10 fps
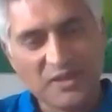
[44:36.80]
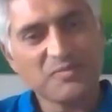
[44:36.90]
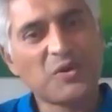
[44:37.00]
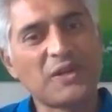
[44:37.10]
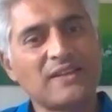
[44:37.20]
much,
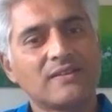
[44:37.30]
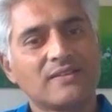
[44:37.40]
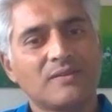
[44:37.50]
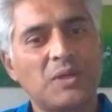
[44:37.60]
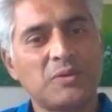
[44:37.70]
Pauline.
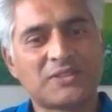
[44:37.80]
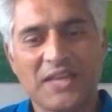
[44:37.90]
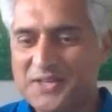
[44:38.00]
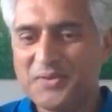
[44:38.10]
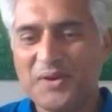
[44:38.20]
We will
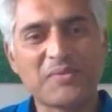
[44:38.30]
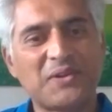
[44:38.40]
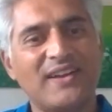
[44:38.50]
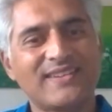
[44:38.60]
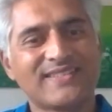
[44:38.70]
take you up
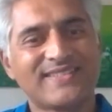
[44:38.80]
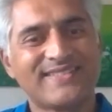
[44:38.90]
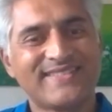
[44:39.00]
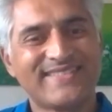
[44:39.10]
on that.